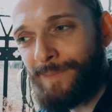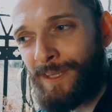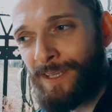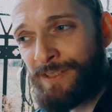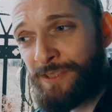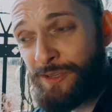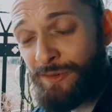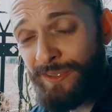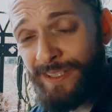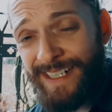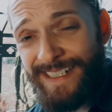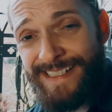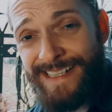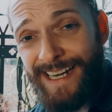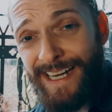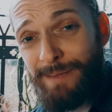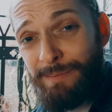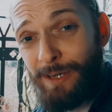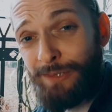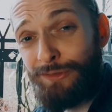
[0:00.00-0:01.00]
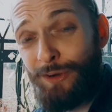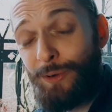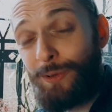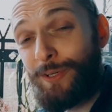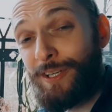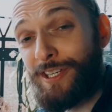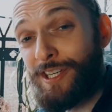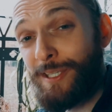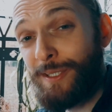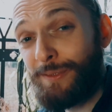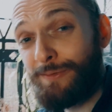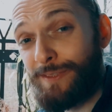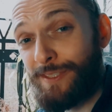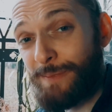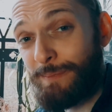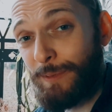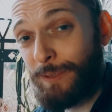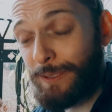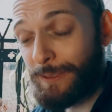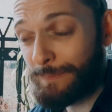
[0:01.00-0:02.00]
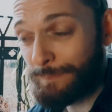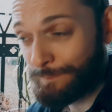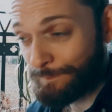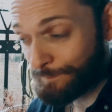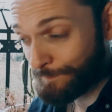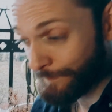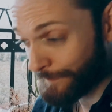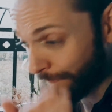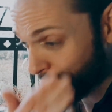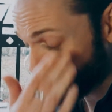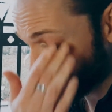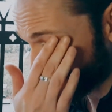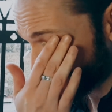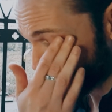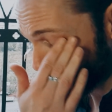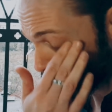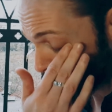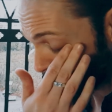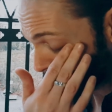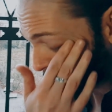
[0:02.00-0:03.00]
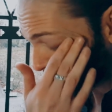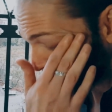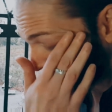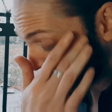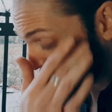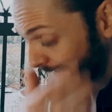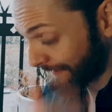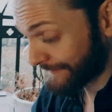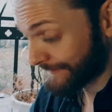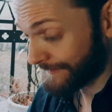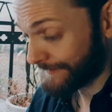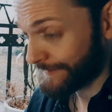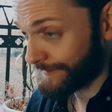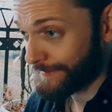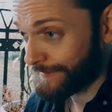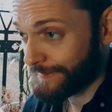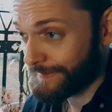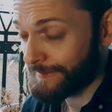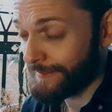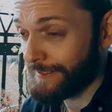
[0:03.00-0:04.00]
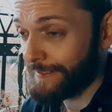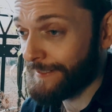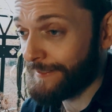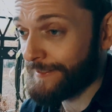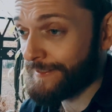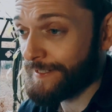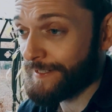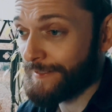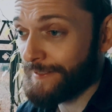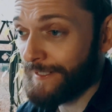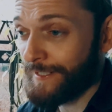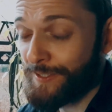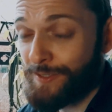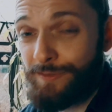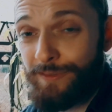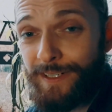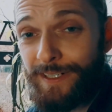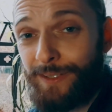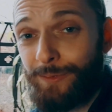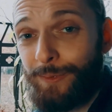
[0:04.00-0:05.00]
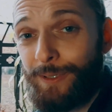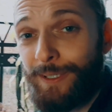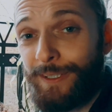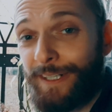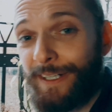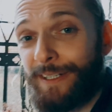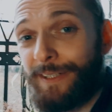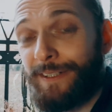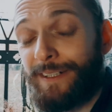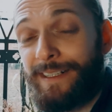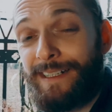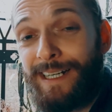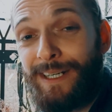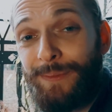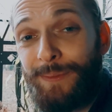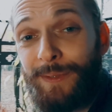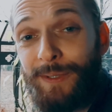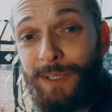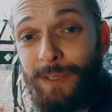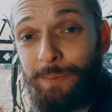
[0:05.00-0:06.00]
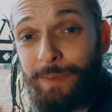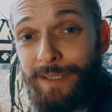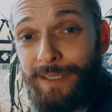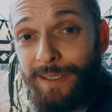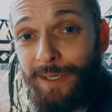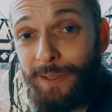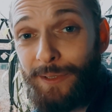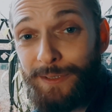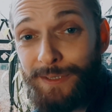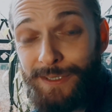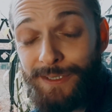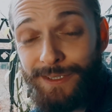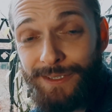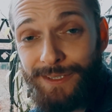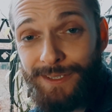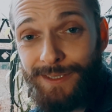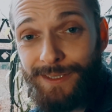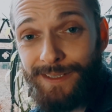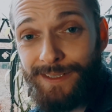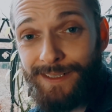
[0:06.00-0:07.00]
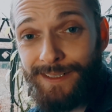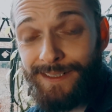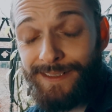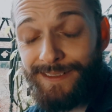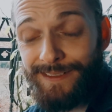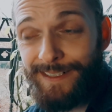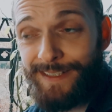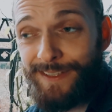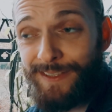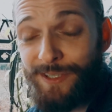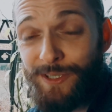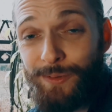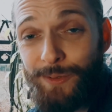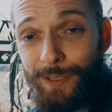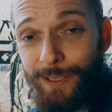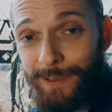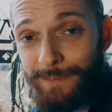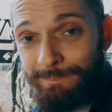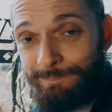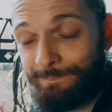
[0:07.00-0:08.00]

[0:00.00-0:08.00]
During that time, I wrote a children's book. And there's an illustrator working on it now, and it'll be launched at the new year.